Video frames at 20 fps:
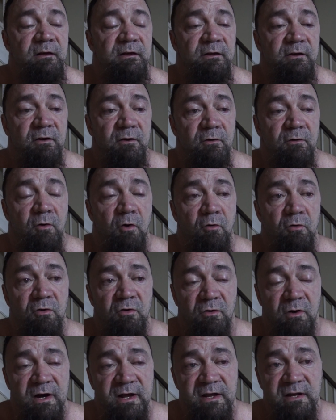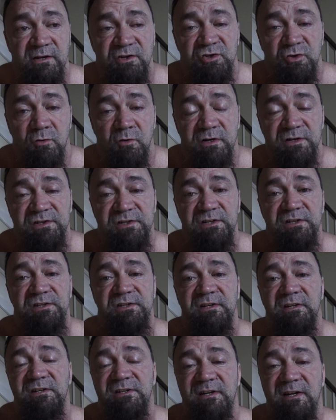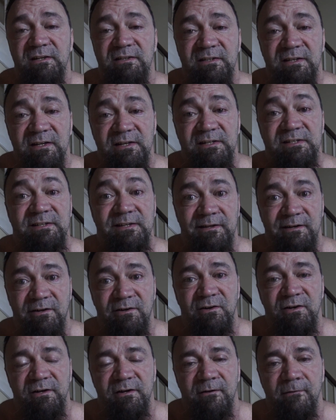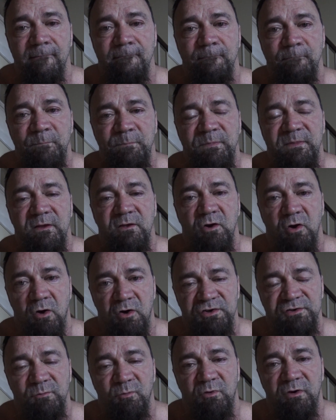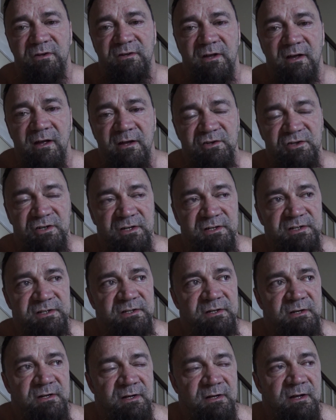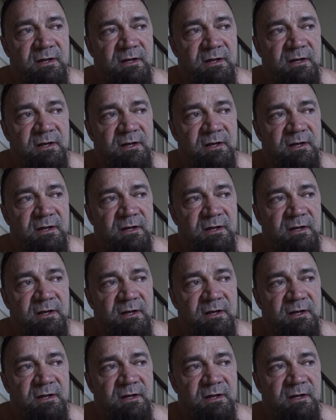you know, whole grain choices, things like this that are going to cost more to digest.